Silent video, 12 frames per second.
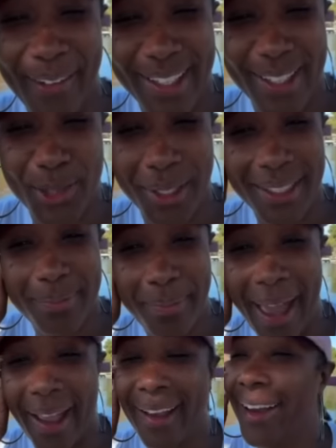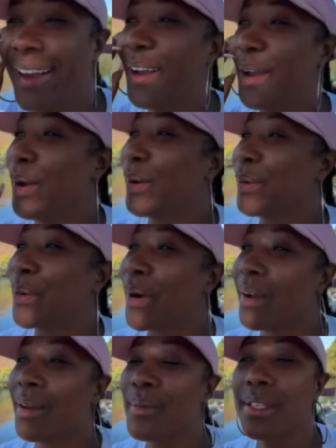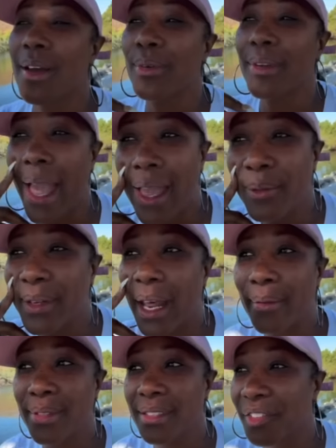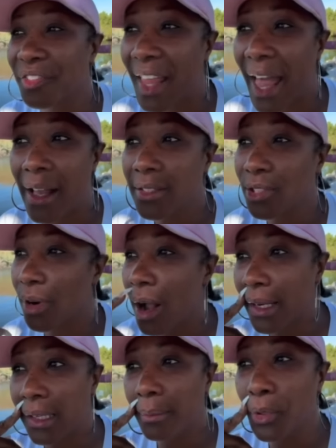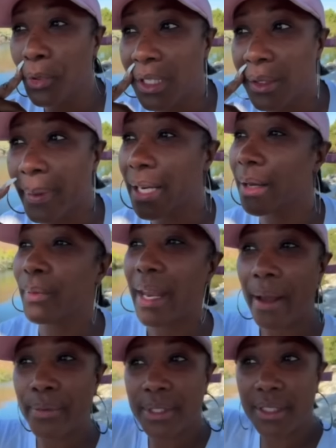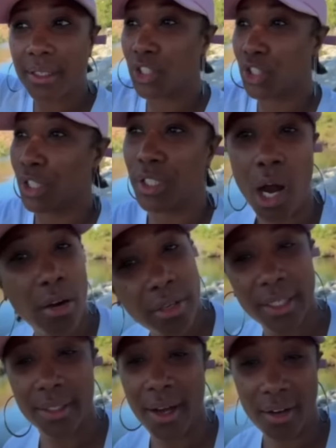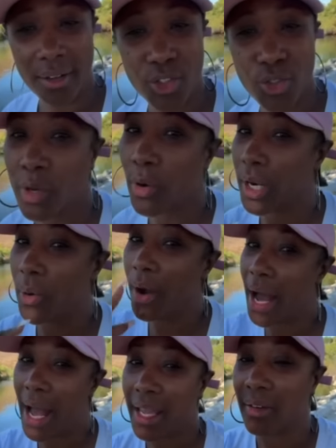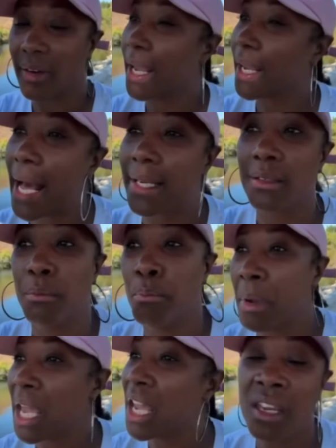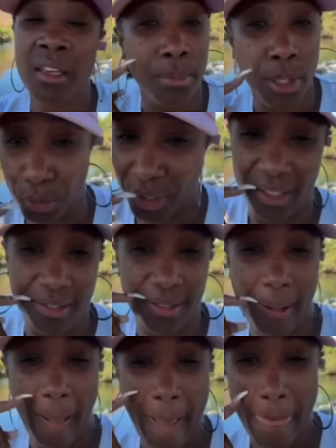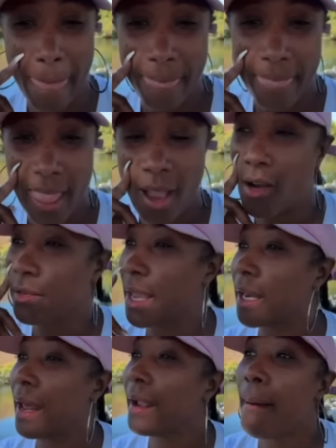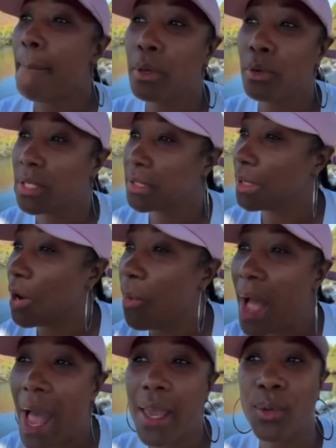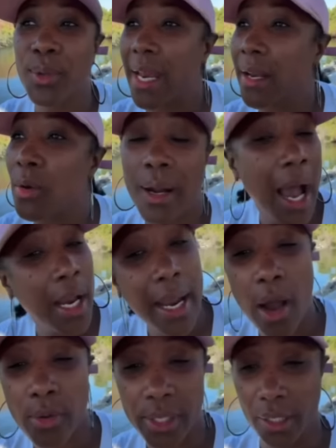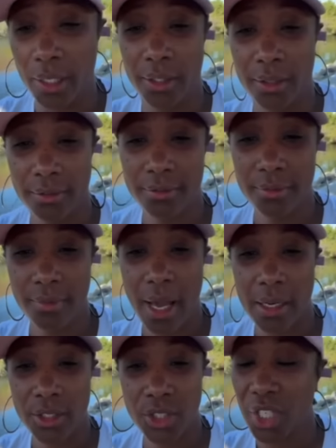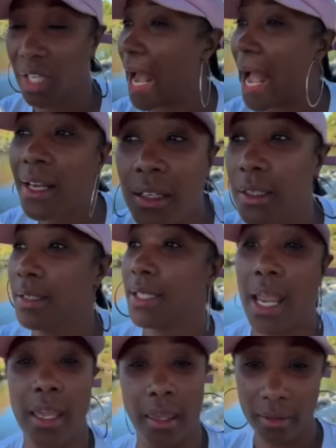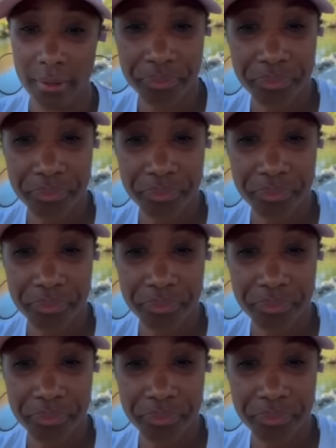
What did you expect? Girl, it was okay when they was the flat, scrawny booties, but then when they was the, the shadonka donks, you know, in Ohio, they got them mean booties. Okay, they got booties in Ohio. They don't got out here. Shit, I couldn't take it.